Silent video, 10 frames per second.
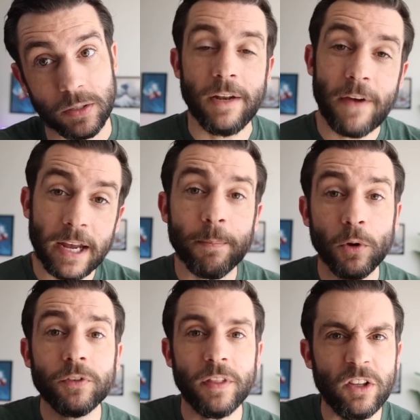In fact,
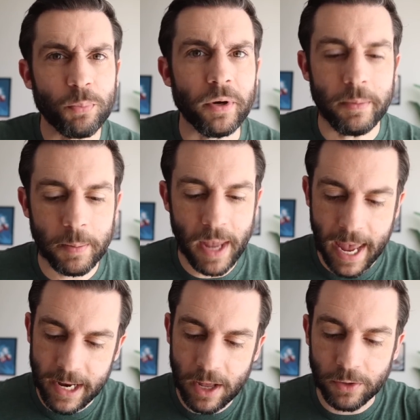most of these premium
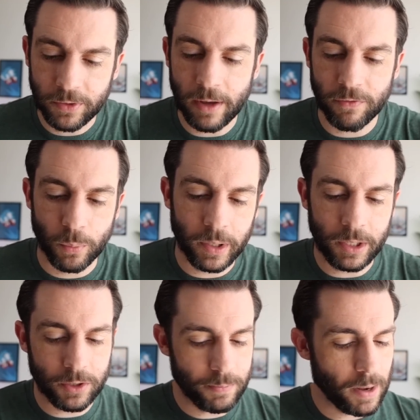handhelds have really
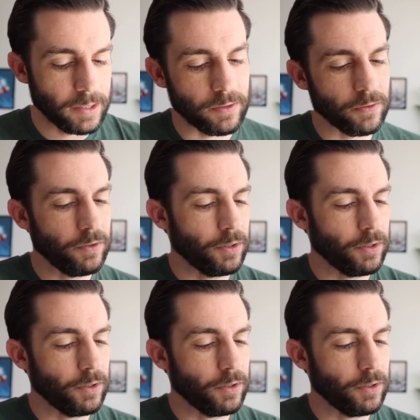good buttons.